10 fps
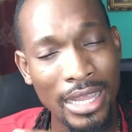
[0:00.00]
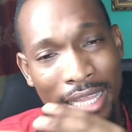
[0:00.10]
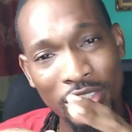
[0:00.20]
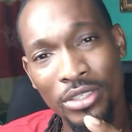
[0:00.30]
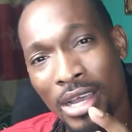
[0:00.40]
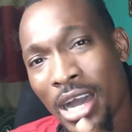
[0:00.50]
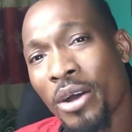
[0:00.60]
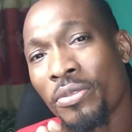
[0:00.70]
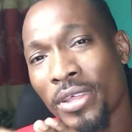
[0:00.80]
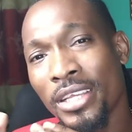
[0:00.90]
as to
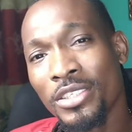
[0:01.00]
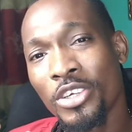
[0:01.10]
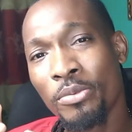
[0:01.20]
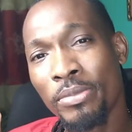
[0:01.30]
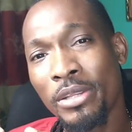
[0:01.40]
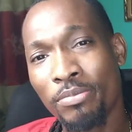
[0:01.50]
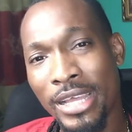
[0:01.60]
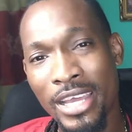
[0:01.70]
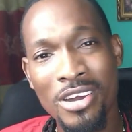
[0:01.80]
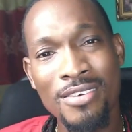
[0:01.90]
how things are being
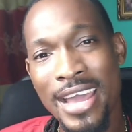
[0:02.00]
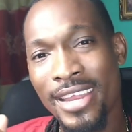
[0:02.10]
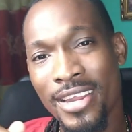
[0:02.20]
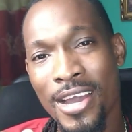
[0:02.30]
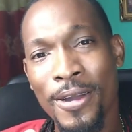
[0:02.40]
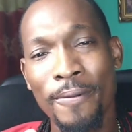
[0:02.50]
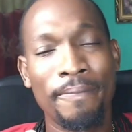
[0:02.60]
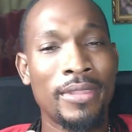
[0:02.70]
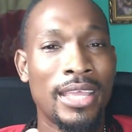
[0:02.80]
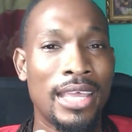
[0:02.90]
played out right now.
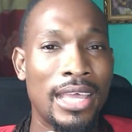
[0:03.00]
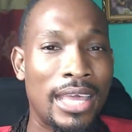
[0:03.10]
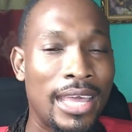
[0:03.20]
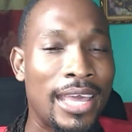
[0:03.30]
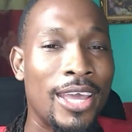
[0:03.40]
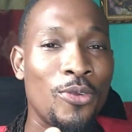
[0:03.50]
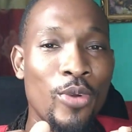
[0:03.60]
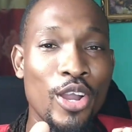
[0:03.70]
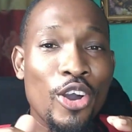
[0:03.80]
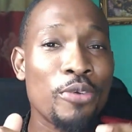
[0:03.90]
And
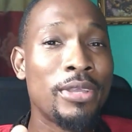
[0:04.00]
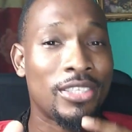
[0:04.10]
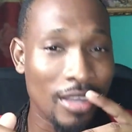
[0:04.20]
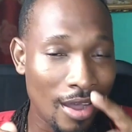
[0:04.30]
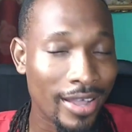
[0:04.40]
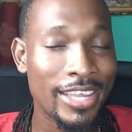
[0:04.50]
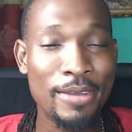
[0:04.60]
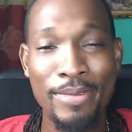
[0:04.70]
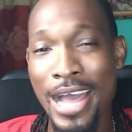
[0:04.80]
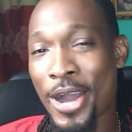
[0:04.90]
we're going to be talking
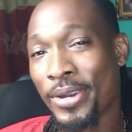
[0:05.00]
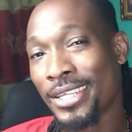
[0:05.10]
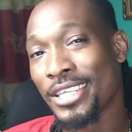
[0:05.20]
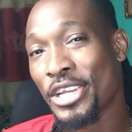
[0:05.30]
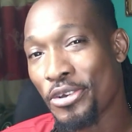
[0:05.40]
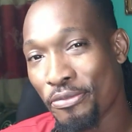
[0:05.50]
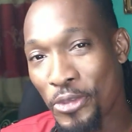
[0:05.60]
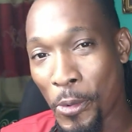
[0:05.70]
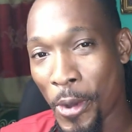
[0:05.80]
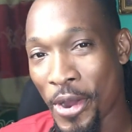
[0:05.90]
about it in a
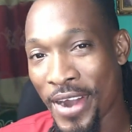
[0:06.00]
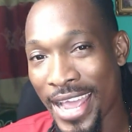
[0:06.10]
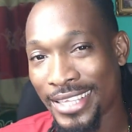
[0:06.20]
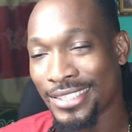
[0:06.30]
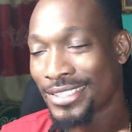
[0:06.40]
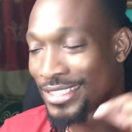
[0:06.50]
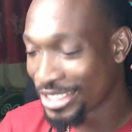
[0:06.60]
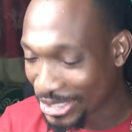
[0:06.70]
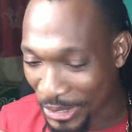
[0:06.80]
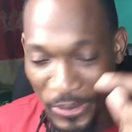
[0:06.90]
few, all right?
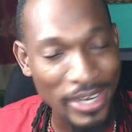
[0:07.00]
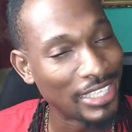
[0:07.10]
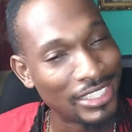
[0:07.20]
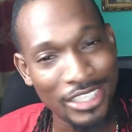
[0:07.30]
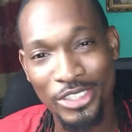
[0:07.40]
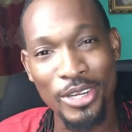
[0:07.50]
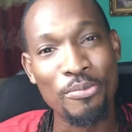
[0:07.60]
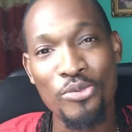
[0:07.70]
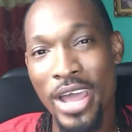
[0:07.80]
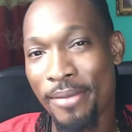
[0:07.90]
So let's just
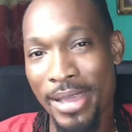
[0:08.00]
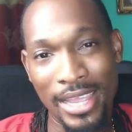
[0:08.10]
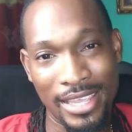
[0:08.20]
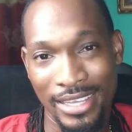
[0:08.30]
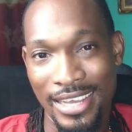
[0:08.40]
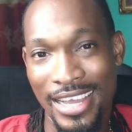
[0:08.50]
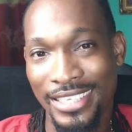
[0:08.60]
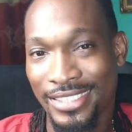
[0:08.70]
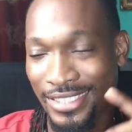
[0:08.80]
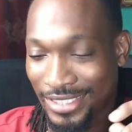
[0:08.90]
jump right back in,
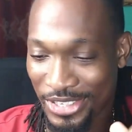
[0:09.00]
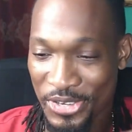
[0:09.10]
guys.